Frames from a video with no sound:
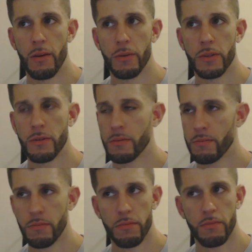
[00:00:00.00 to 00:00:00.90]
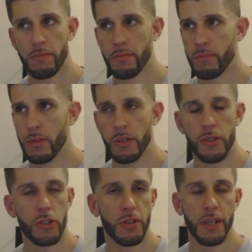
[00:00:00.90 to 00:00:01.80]
it was one of
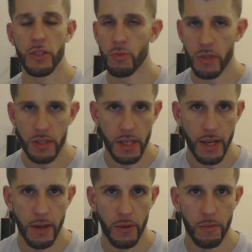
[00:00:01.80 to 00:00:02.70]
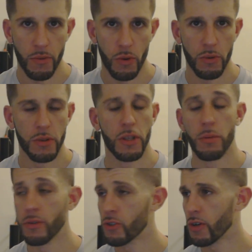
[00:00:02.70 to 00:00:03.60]
the trades went down, or the
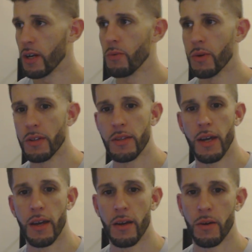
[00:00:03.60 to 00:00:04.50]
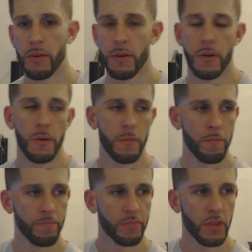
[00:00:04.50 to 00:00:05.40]
double trade went down,
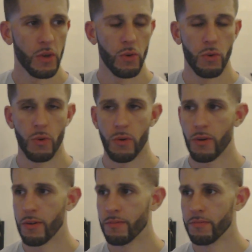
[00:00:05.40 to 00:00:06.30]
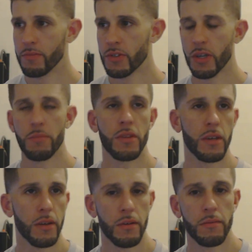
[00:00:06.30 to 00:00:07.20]
or
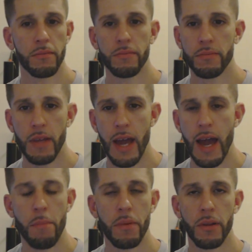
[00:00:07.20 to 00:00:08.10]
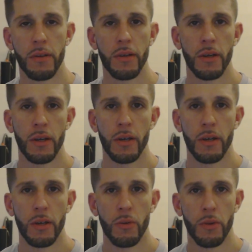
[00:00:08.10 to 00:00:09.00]
something happened
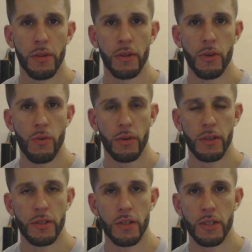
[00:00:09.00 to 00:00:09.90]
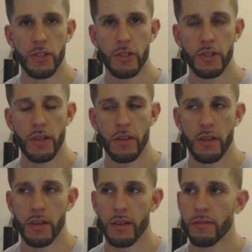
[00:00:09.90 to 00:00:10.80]
within the organization.
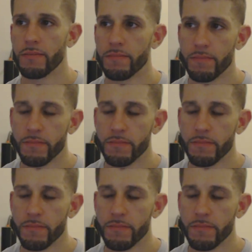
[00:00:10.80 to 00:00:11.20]
Nothing,